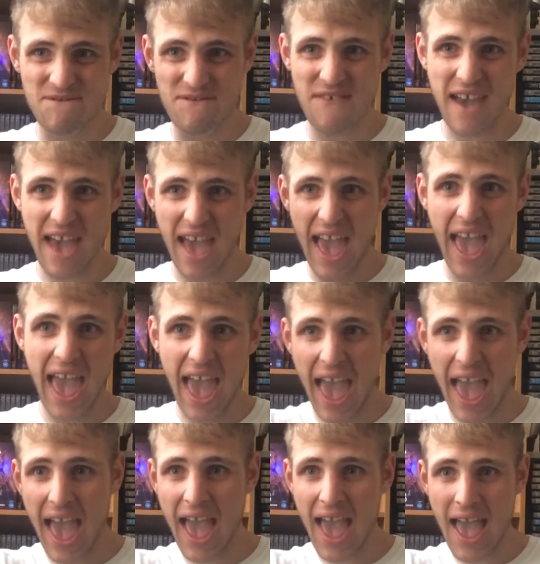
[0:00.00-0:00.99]

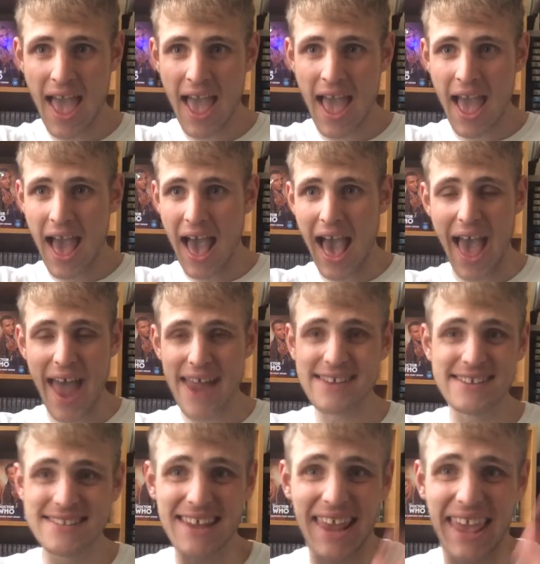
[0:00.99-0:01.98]
there.
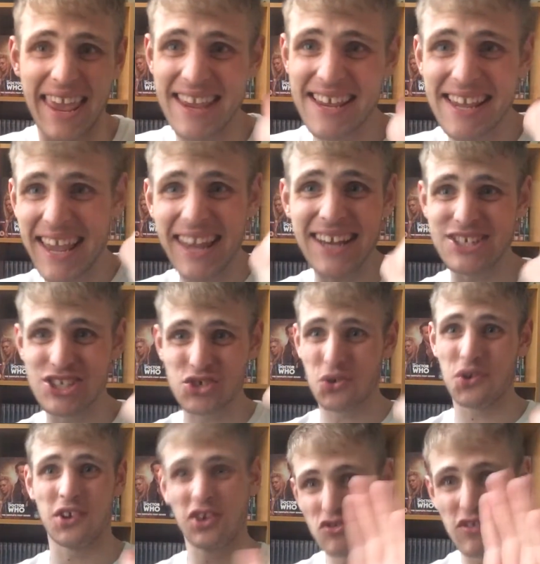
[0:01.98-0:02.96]
And it's
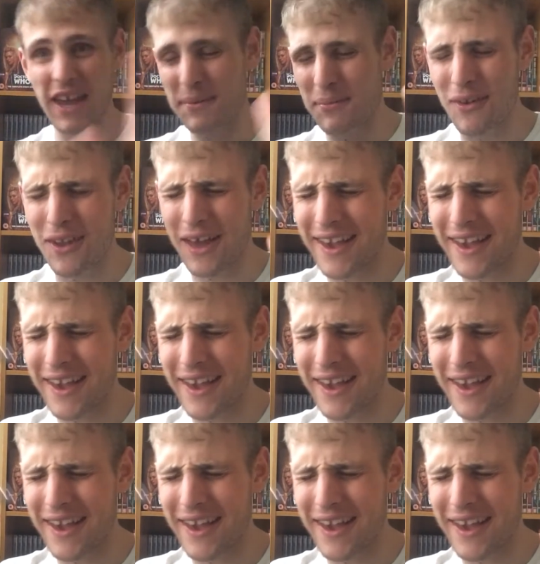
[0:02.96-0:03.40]
just incredible.